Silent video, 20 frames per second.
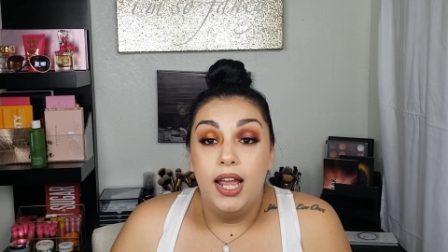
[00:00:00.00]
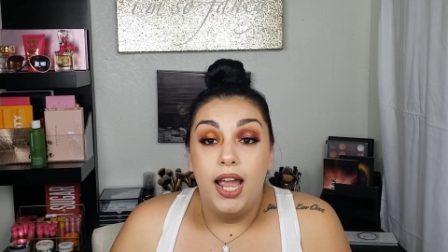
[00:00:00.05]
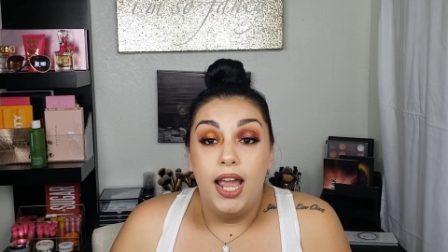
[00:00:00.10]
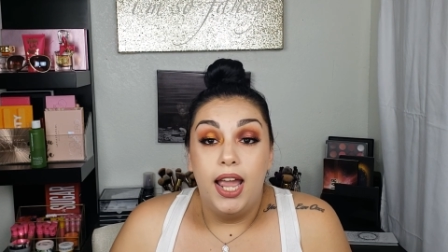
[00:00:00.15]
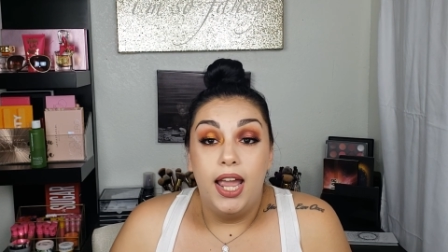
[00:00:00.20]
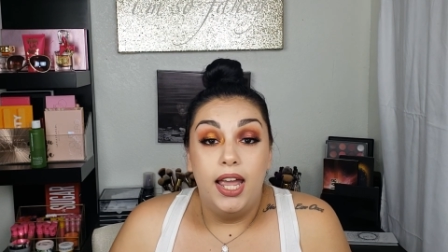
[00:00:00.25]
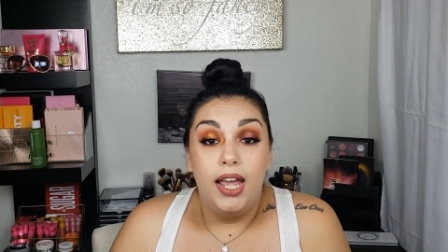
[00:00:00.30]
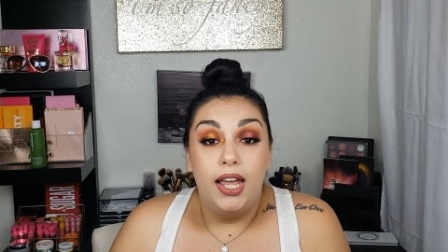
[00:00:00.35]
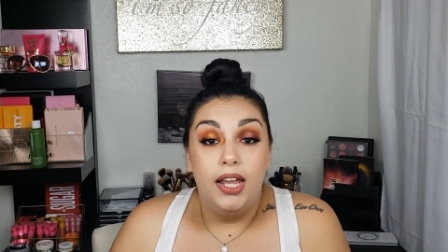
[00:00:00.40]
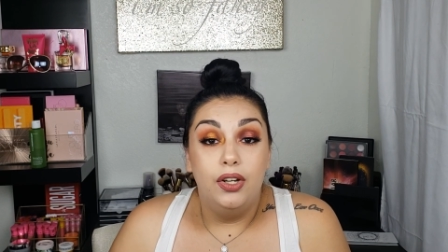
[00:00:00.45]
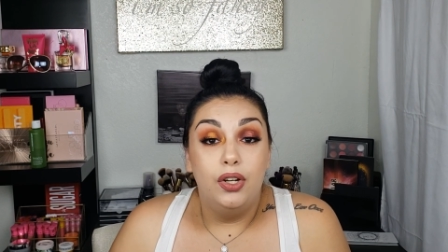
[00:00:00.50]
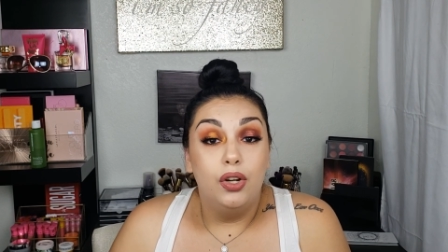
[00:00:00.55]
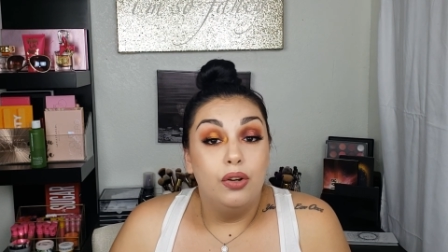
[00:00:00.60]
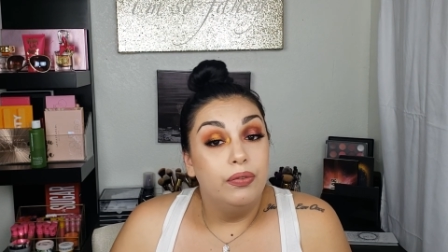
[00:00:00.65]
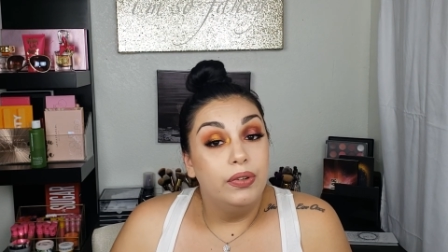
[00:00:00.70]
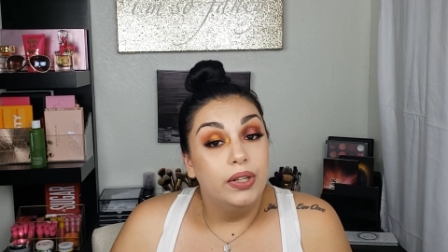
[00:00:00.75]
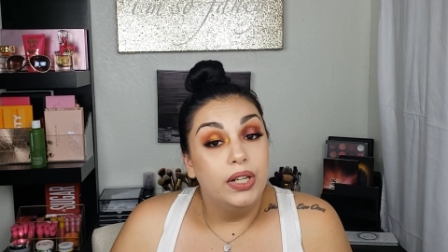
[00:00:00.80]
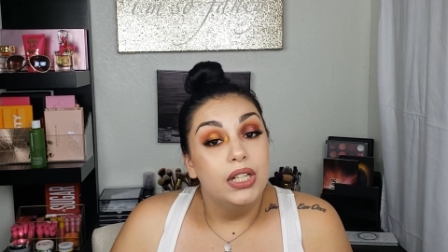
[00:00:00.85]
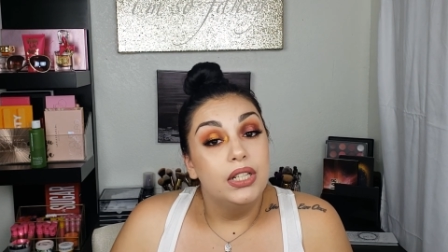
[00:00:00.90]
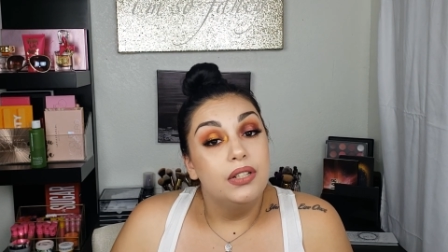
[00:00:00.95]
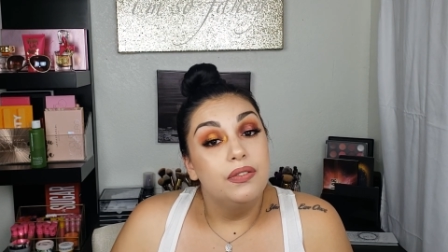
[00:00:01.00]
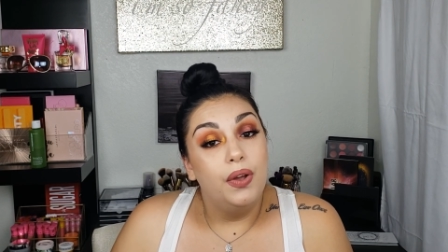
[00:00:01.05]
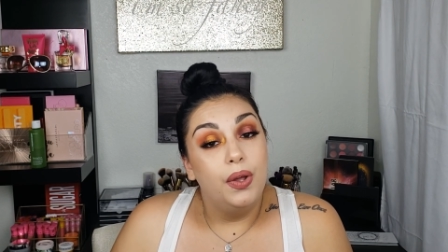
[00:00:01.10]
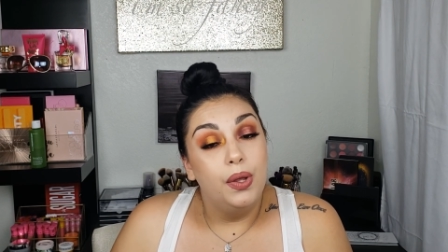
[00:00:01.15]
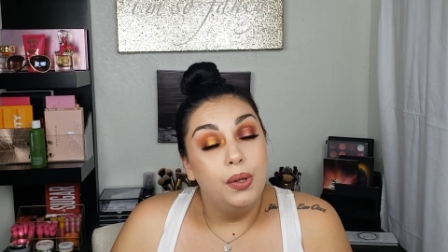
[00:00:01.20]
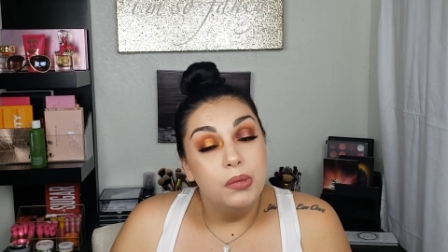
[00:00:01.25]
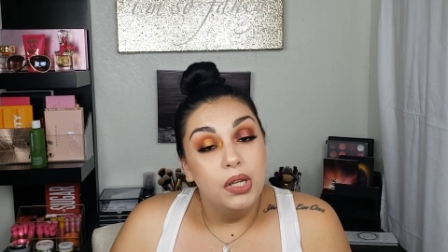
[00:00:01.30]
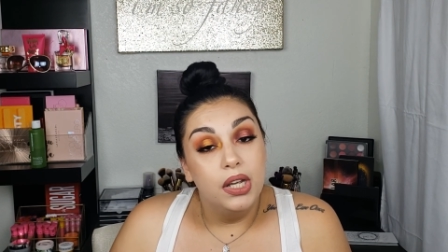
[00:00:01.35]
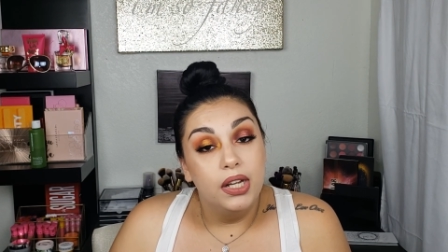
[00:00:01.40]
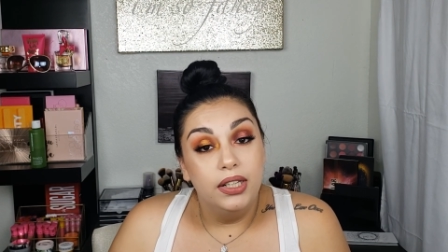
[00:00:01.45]
And don't forget to
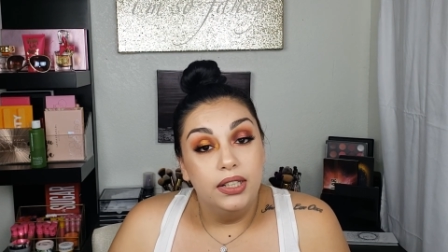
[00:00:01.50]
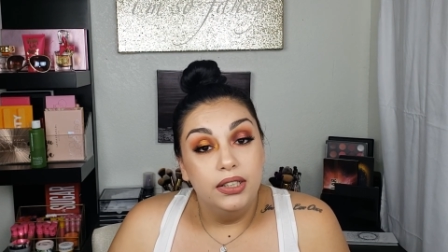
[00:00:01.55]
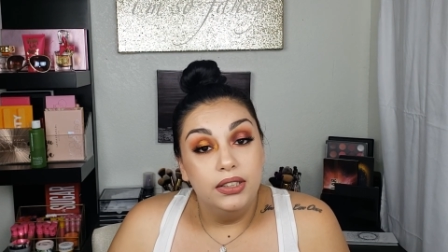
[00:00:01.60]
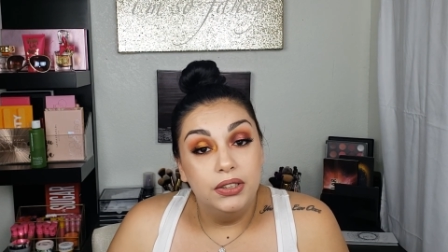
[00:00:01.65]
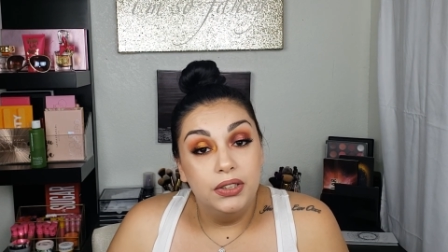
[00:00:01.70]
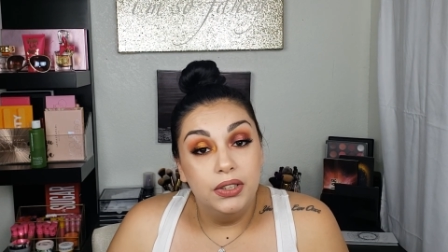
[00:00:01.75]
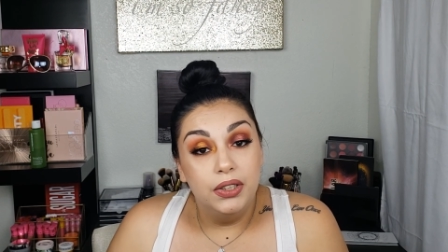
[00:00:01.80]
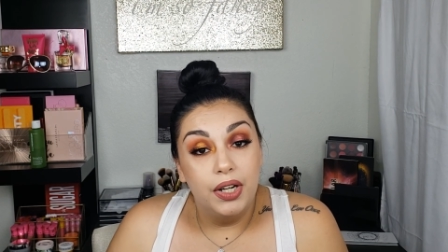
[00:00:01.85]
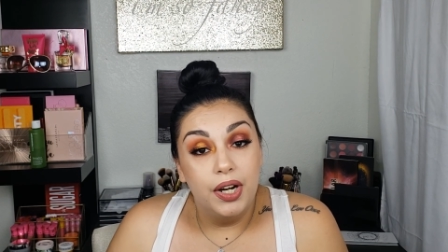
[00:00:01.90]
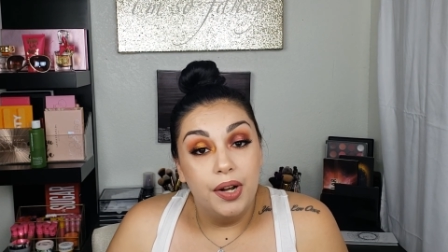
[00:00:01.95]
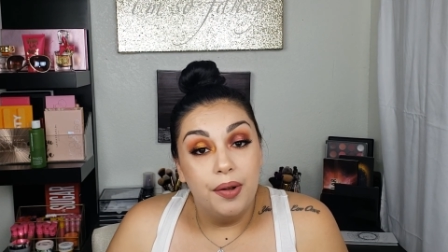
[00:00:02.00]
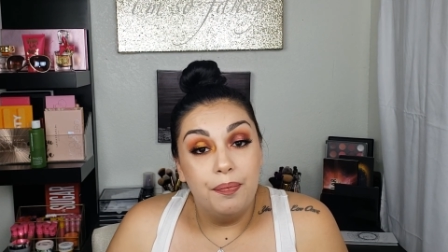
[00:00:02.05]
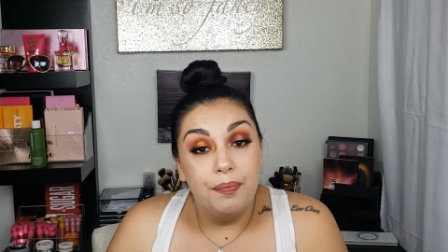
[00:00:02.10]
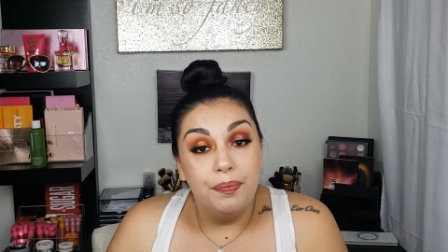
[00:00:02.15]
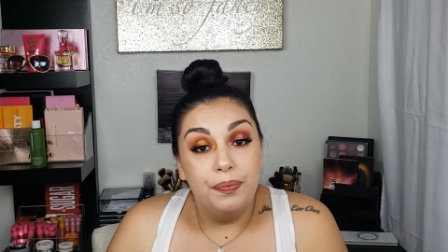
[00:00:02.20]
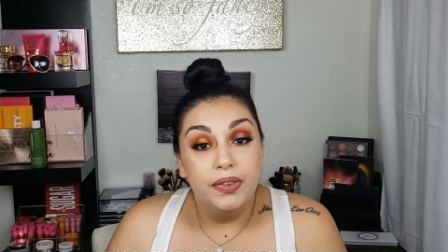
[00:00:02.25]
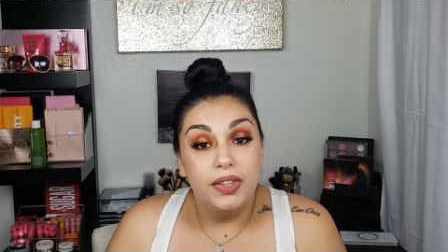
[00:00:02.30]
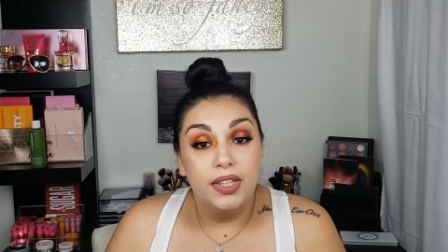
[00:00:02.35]
follow me on Instagram.